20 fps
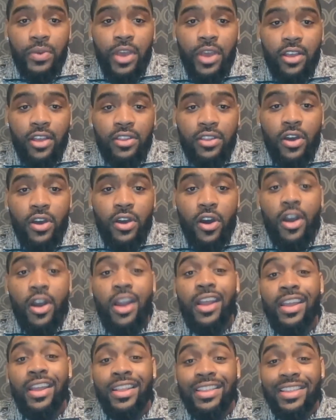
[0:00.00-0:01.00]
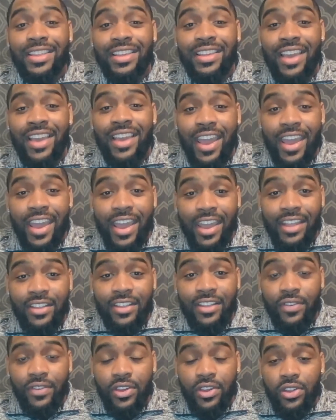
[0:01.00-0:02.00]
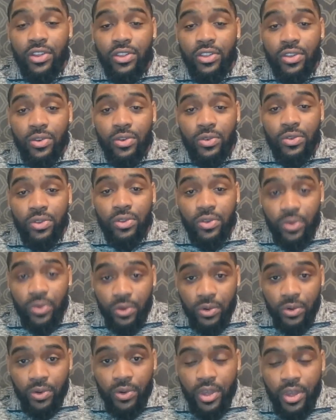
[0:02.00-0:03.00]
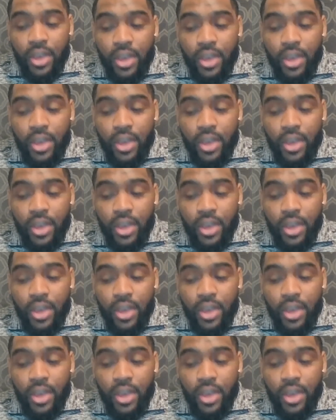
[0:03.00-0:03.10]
we also are an NCAA Division II school.